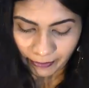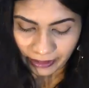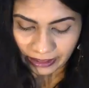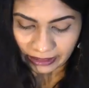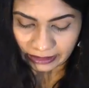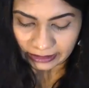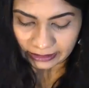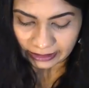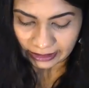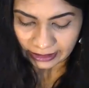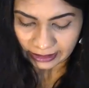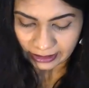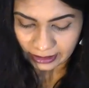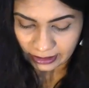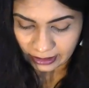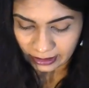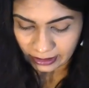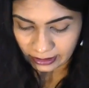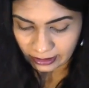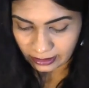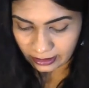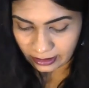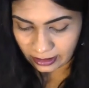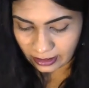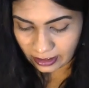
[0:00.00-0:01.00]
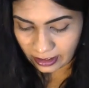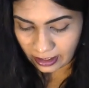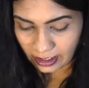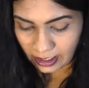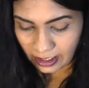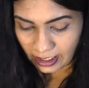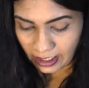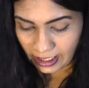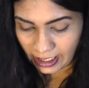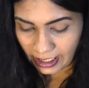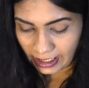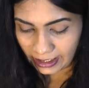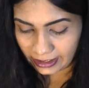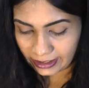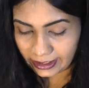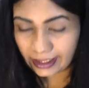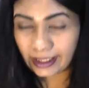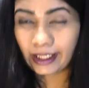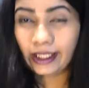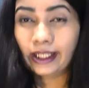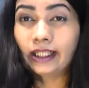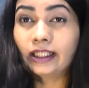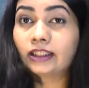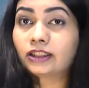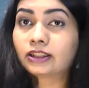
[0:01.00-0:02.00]
pinches and
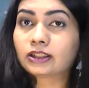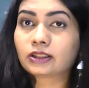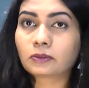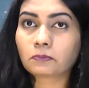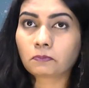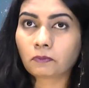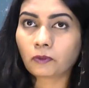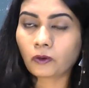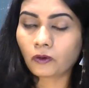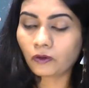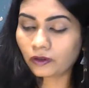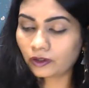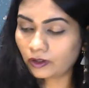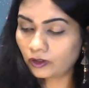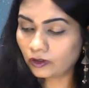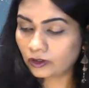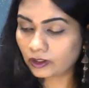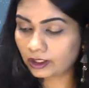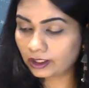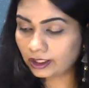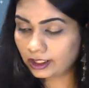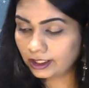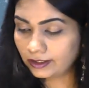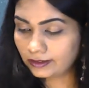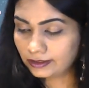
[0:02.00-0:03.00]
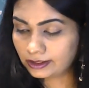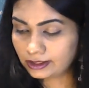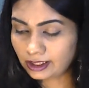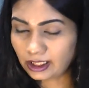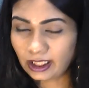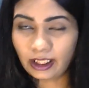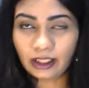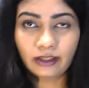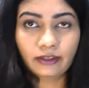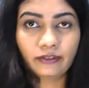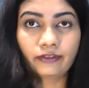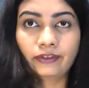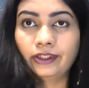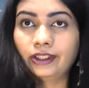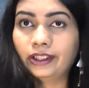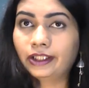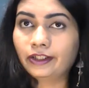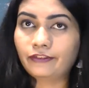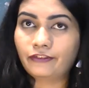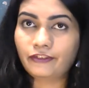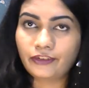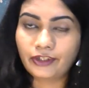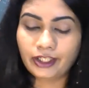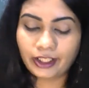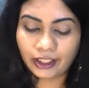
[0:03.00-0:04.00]
creates more rotten leaves, and we
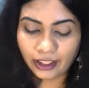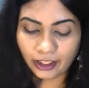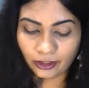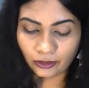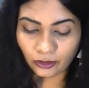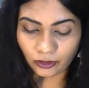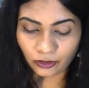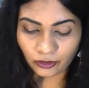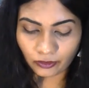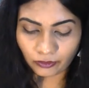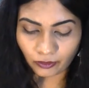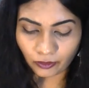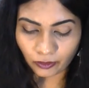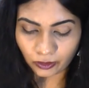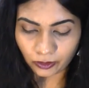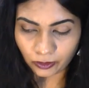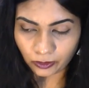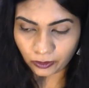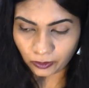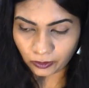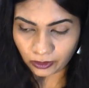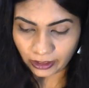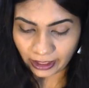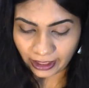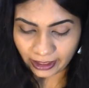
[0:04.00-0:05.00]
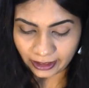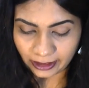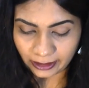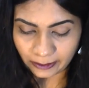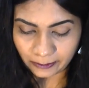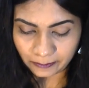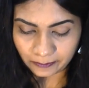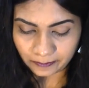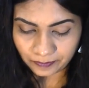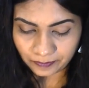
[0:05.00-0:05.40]
definitely don't want to do that.